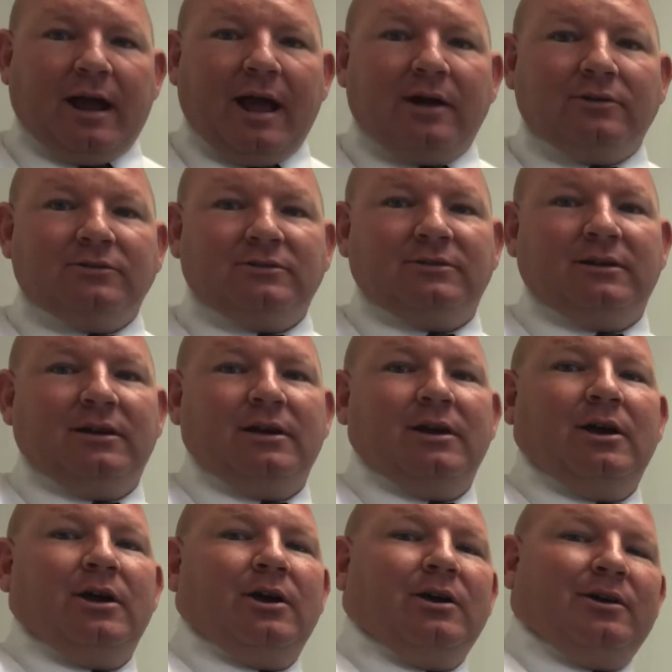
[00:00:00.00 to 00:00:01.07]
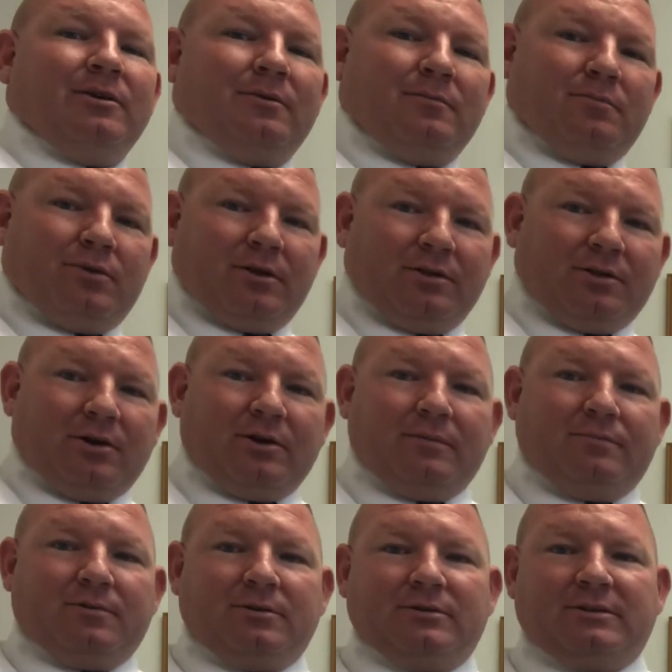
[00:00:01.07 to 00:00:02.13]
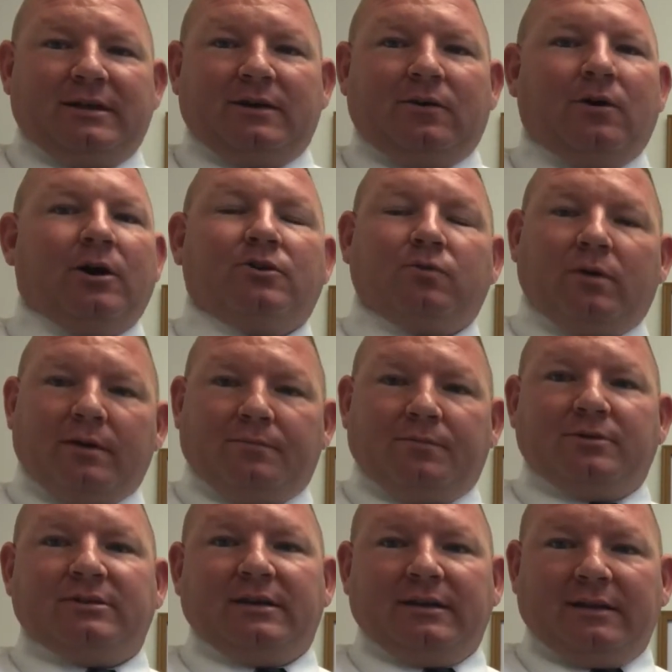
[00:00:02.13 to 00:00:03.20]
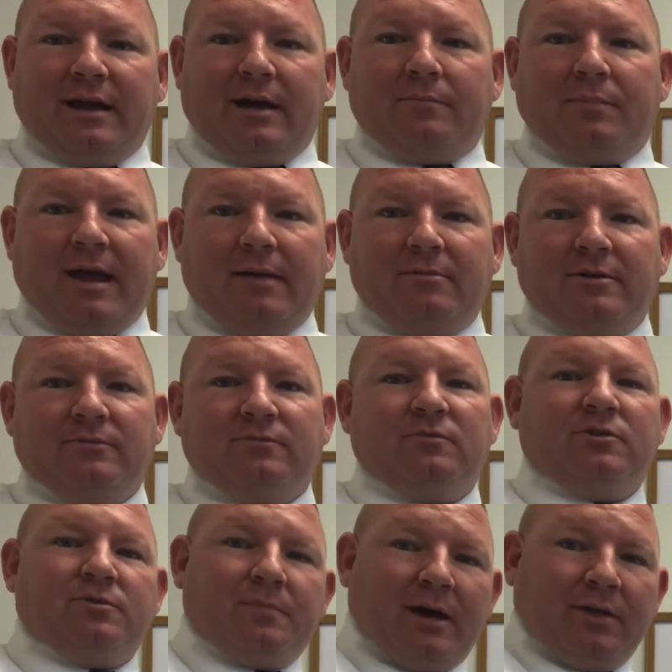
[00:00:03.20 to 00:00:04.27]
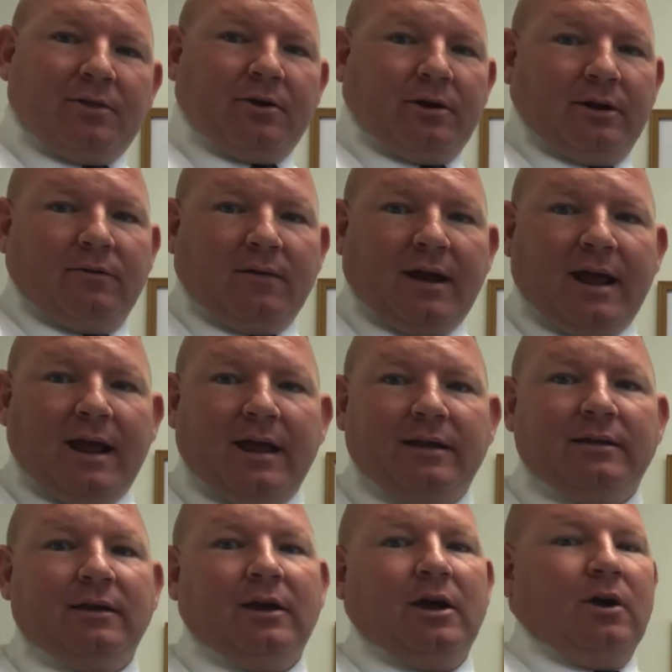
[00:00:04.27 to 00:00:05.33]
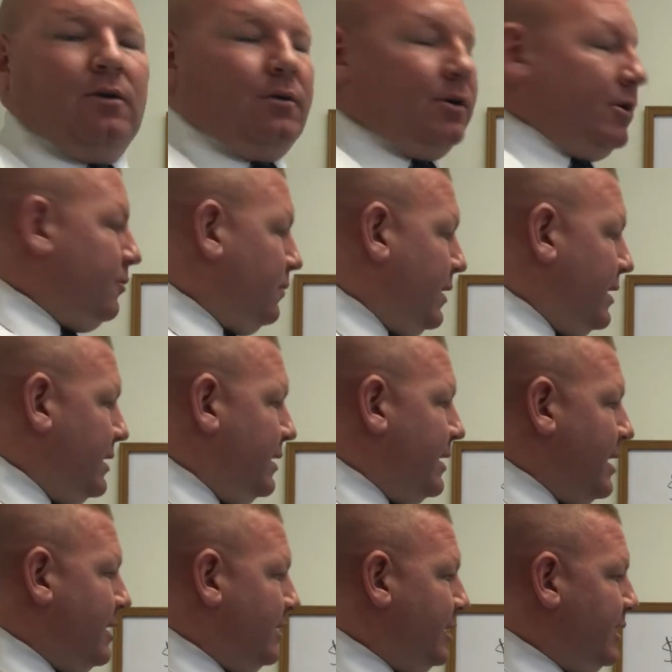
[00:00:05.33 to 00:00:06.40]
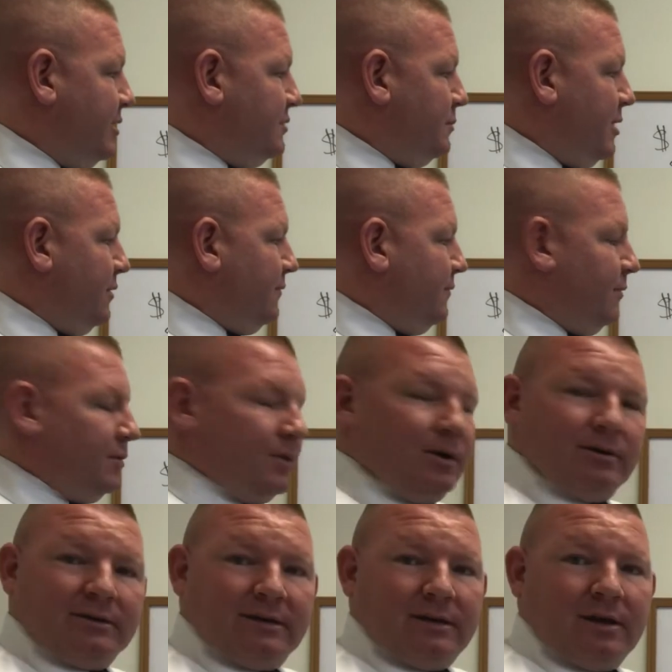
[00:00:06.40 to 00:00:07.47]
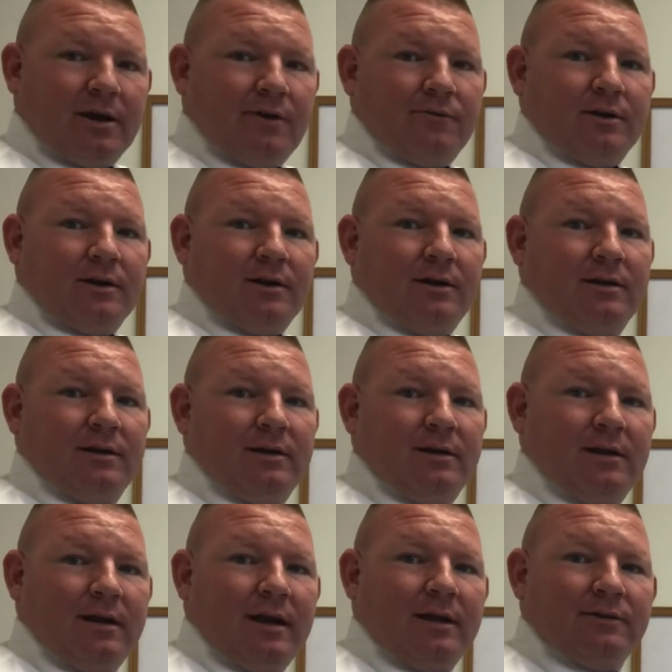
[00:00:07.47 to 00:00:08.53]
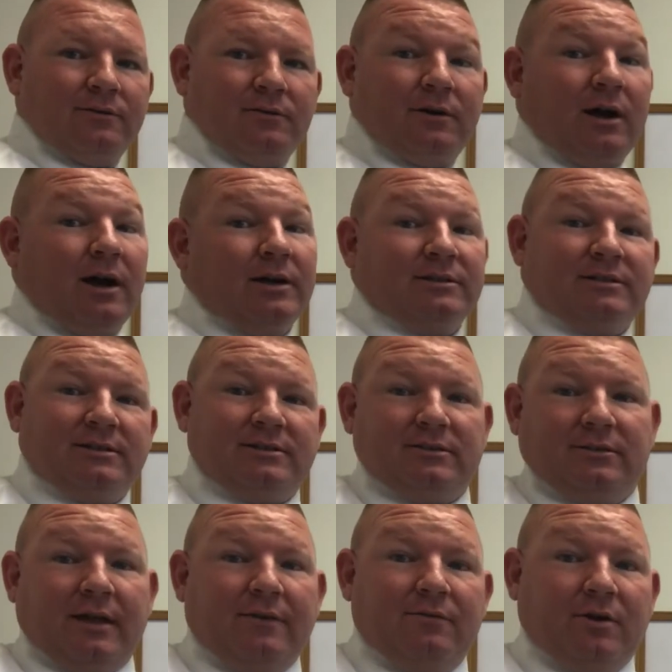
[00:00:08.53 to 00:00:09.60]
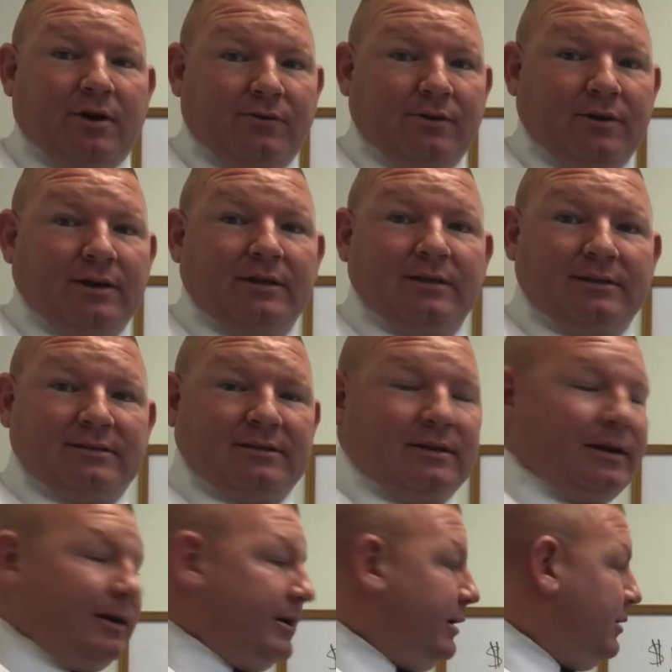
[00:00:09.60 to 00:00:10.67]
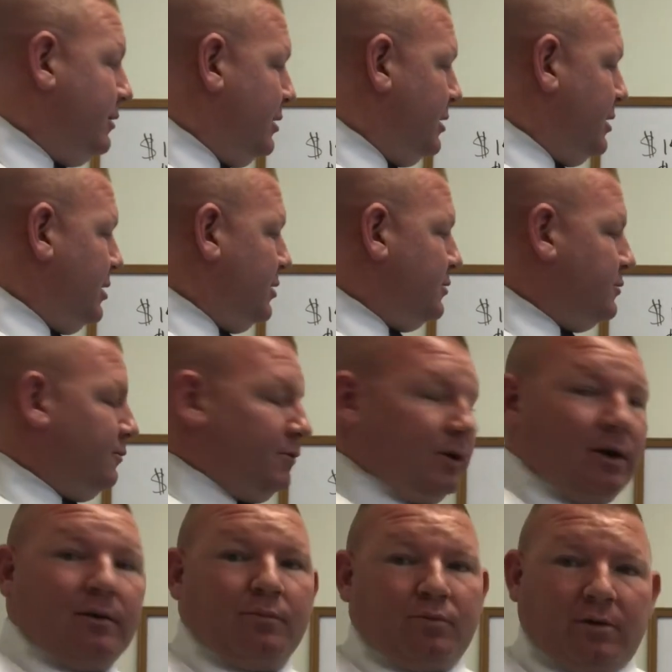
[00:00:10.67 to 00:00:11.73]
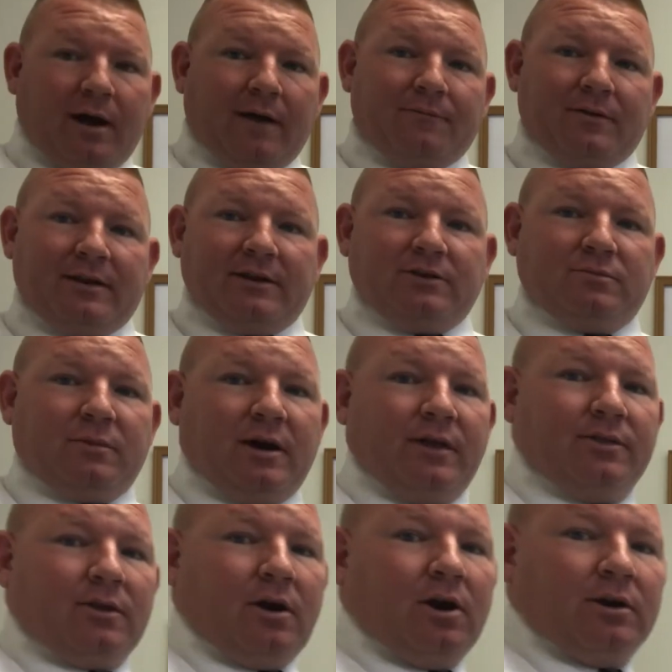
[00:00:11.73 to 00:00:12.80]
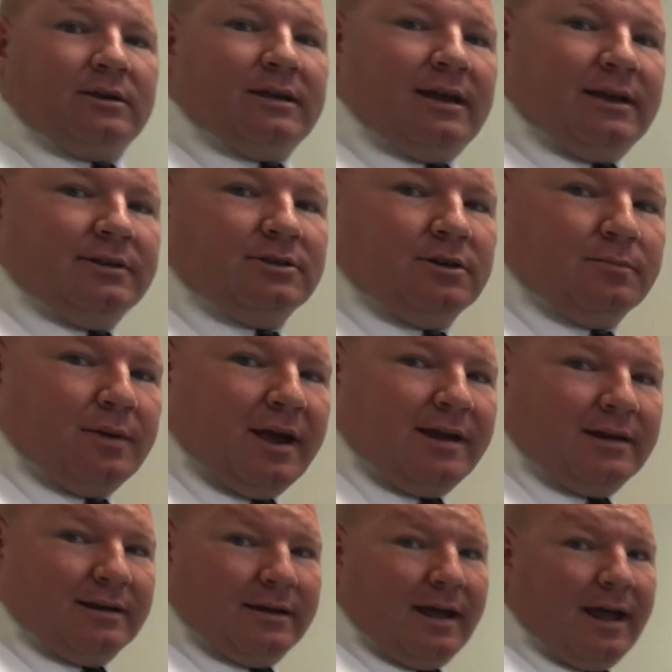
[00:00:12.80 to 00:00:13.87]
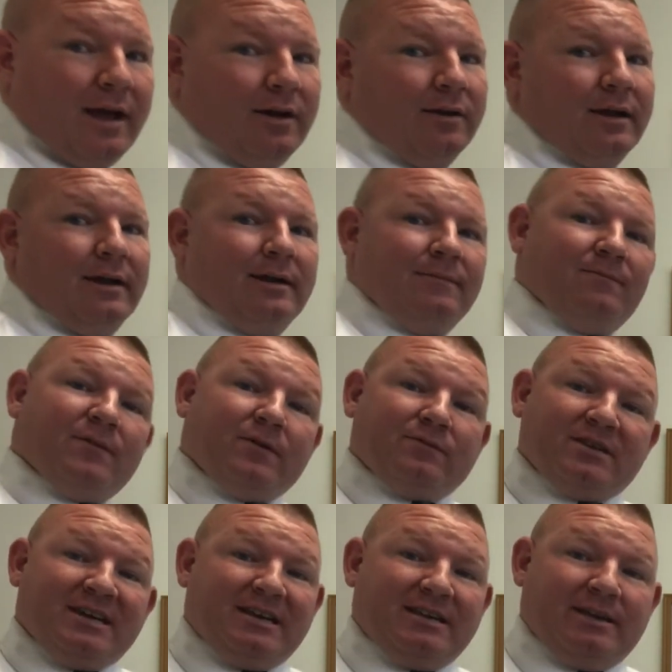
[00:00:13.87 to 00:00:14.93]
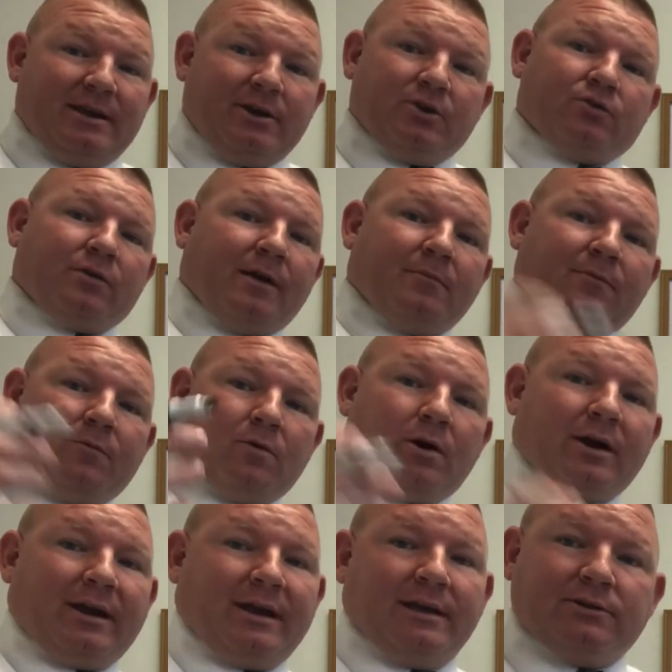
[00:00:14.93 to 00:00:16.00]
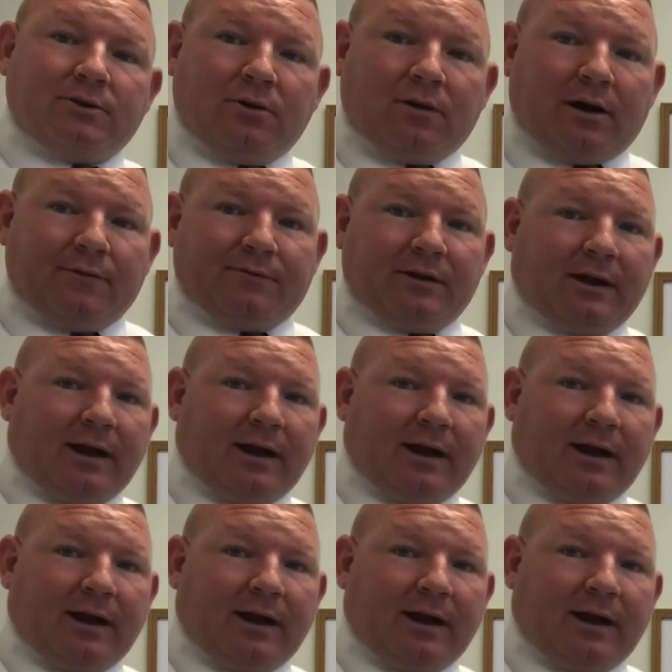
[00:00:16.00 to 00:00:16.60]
house, put a 30% or a 20% down payment, which is about 30 grand. We're going to rent it out each month for $1,300, and it's going to cost us $1,100 in this scenario. So we're going to profit each month. Our tenants are paying it down, and in 15 years, right before our kids go off to